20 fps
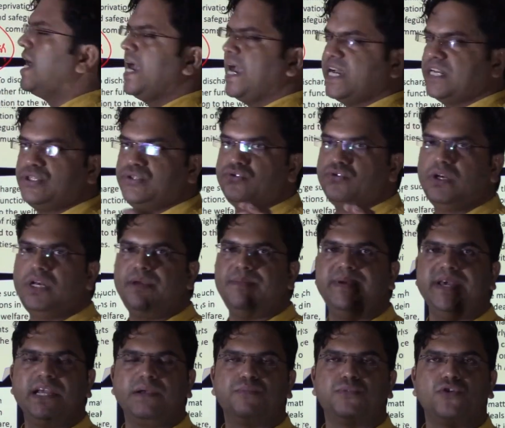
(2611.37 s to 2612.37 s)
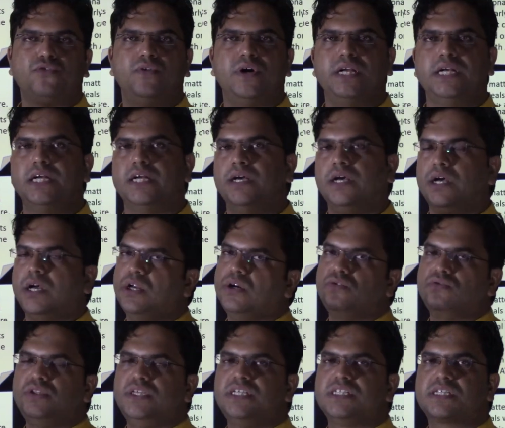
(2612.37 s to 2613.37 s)
actually being provided to
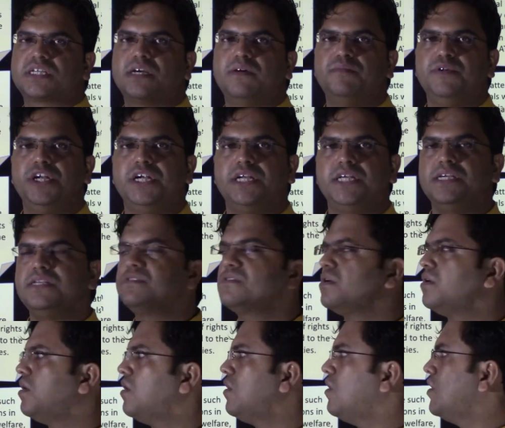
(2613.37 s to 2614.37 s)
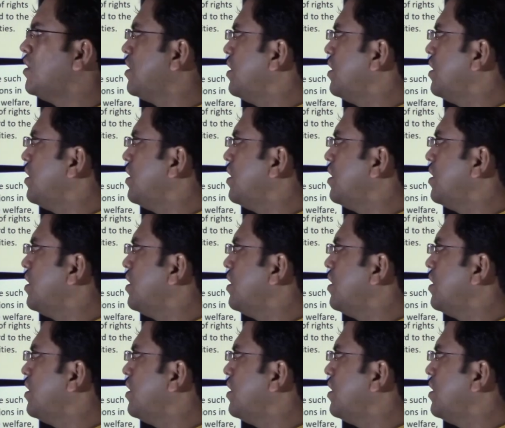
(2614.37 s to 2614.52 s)
these communities or